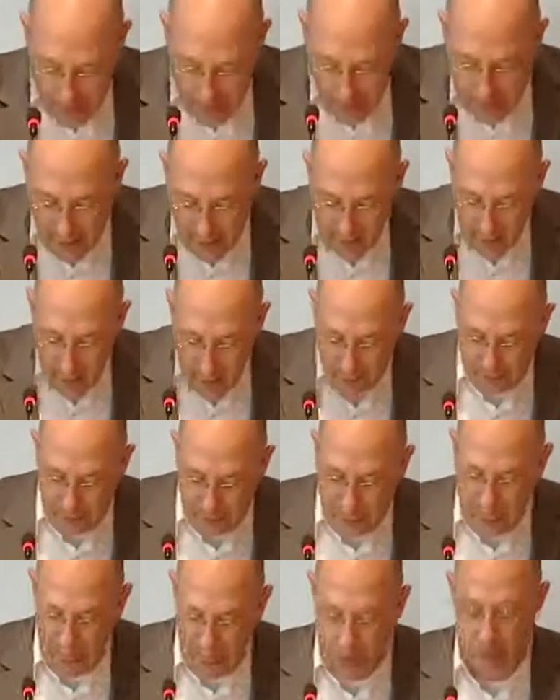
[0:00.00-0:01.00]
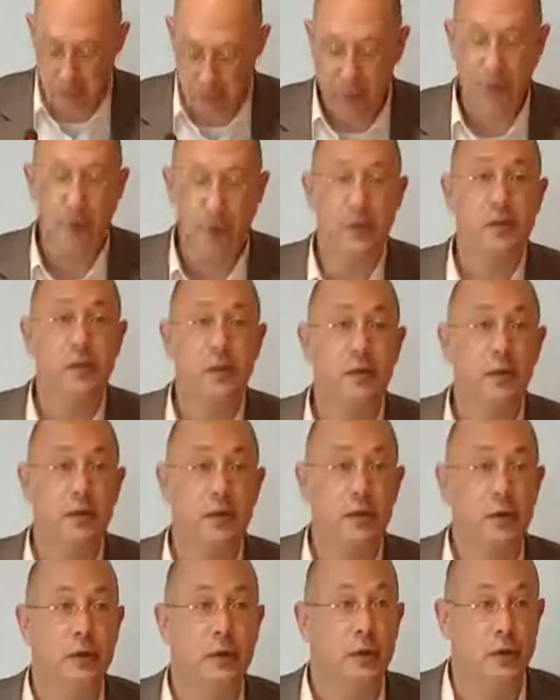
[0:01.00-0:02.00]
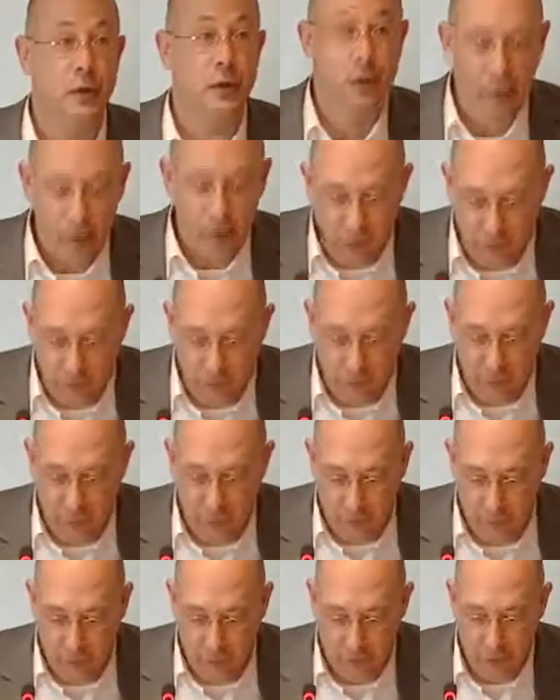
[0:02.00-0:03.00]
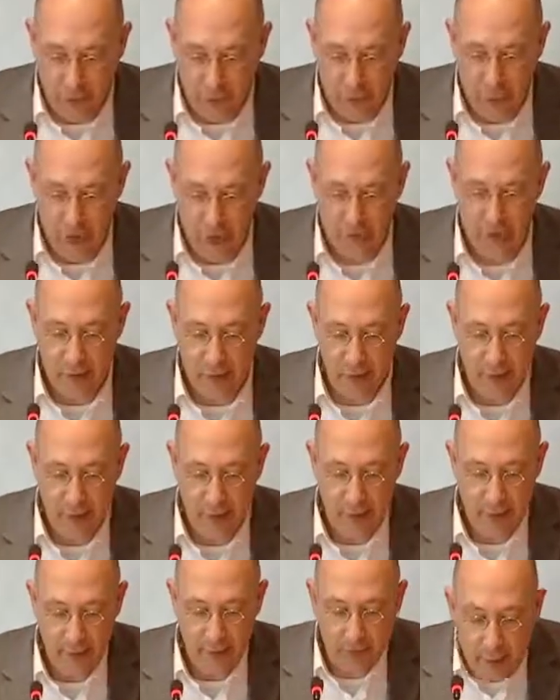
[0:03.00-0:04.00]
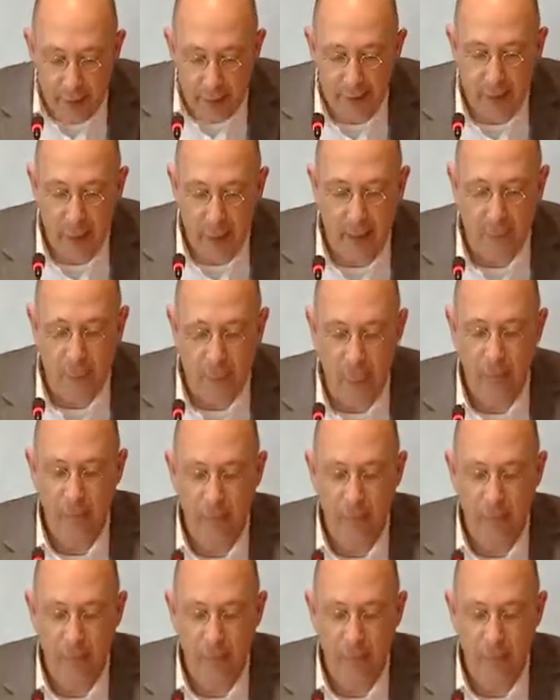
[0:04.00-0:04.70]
And they have something to say because there is a certain life force in them.